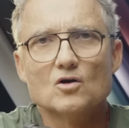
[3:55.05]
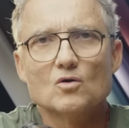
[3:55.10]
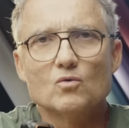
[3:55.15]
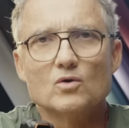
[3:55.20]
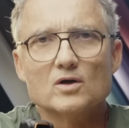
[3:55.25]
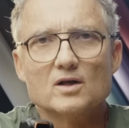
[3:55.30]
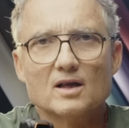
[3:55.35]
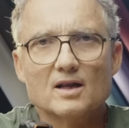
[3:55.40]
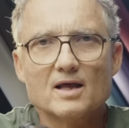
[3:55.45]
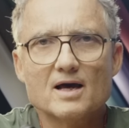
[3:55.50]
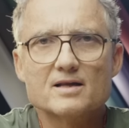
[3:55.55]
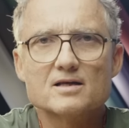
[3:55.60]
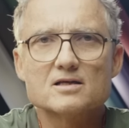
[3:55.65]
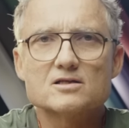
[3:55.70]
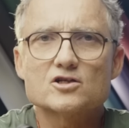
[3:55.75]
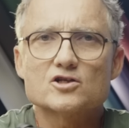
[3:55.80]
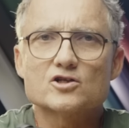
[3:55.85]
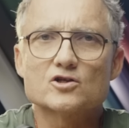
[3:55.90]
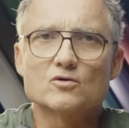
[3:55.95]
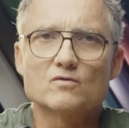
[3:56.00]
would let us
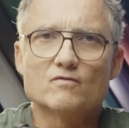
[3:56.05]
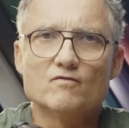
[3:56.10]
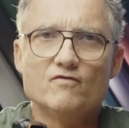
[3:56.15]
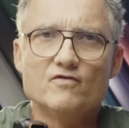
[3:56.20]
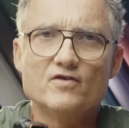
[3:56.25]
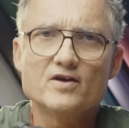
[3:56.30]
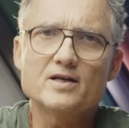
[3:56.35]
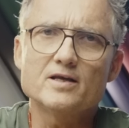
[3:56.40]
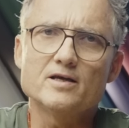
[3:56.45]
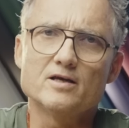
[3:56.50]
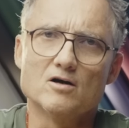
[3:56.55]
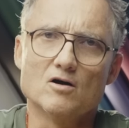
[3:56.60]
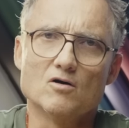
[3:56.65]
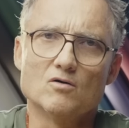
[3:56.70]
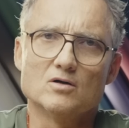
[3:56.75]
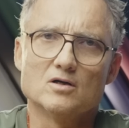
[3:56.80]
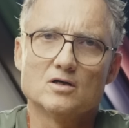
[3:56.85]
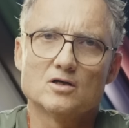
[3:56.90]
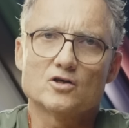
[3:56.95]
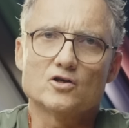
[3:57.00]
shoot
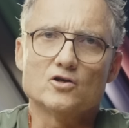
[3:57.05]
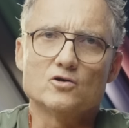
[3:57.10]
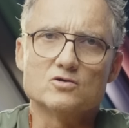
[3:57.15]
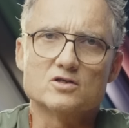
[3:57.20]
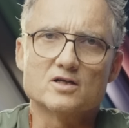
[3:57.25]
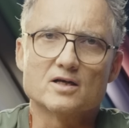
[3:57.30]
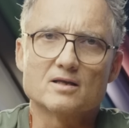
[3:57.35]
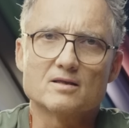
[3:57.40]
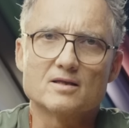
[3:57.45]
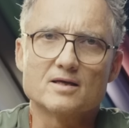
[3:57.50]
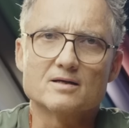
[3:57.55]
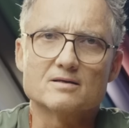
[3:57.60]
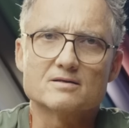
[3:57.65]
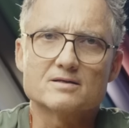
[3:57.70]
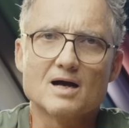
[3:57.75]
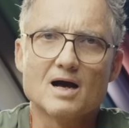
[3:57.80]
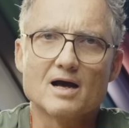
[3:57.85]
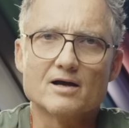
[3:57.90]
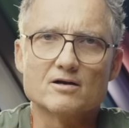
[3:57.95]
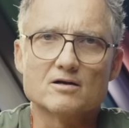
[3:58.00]
video using the
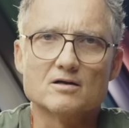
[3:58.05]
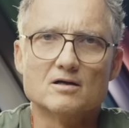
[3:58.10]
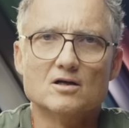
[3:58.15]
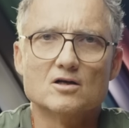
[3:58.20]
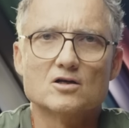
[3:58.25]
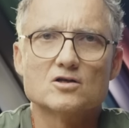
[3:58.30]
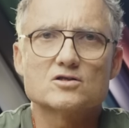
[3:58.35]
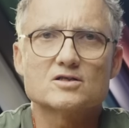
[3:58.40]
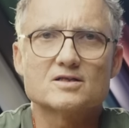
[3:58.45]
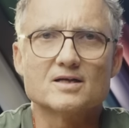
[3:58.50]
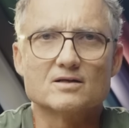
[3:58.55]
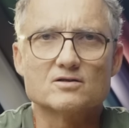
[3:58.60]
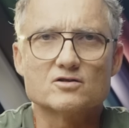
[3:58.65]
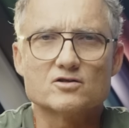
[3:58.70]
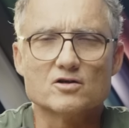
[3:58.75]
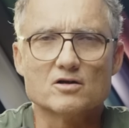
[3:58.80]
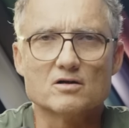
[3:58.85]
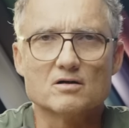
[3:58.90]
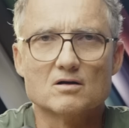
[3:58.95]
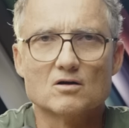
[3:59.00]
entire
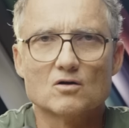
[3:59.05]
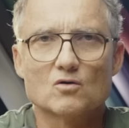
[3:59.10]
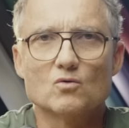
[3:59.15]
sensor,